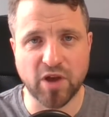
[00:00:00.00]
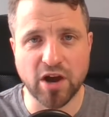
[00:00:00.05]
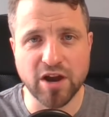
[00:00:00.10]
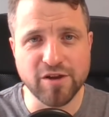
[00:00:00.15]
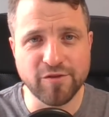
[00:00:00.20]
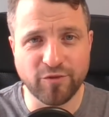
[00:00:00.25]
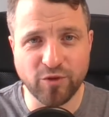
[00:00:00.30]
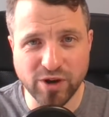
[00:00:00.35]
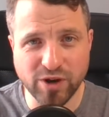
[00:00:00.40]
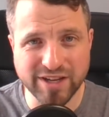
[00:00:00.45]
I
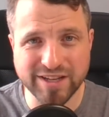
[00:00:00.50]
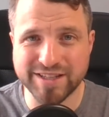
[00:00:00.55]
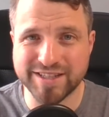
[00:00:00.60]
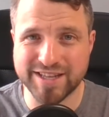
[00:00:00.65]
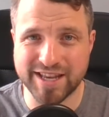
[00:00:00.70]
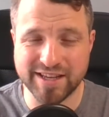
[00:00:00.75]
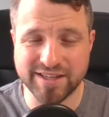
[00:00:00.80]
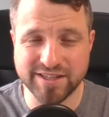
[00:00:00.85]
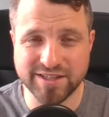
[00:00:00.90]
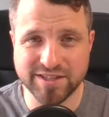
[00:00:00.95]
avoided
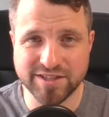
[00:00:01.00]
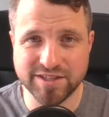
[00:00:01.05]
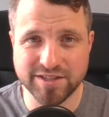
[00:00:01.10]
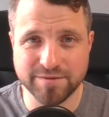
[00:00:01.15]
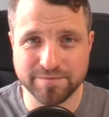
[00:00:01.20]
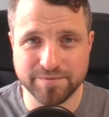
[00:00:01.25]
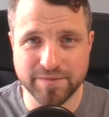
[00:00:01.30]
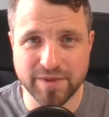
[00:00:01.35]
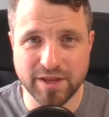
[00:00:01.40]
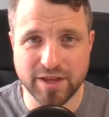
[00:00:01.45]
tests
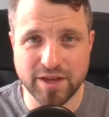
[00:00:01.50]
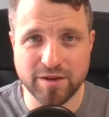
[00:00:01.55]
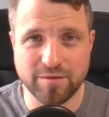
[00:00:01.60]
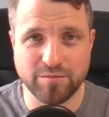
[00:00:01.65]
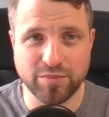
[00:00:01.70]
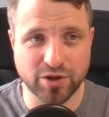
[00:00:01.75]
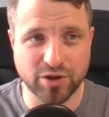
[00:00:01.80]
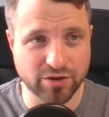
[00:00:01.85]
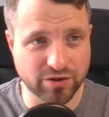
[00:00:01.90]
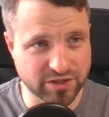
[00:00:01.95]

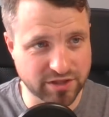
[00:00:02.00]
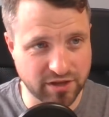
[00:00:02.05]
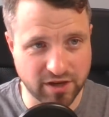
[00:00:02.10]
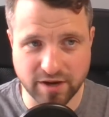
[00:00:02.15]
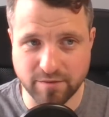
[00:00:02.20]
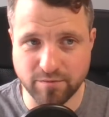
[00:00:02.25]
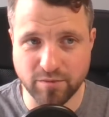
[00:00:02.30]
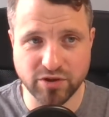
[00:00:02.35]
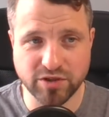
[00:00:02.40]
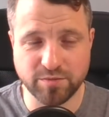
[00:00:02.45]
because,
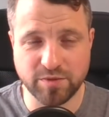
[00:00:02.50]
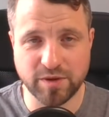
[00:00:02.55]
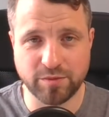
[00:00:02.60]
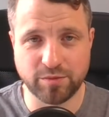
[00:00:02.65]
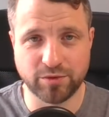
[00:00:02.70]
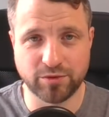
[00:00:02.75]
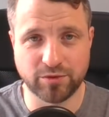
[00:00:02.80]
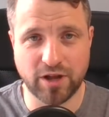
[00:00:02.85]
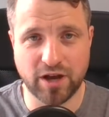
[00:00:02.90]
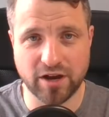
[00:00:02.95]
like most
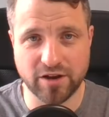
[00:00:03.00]
people,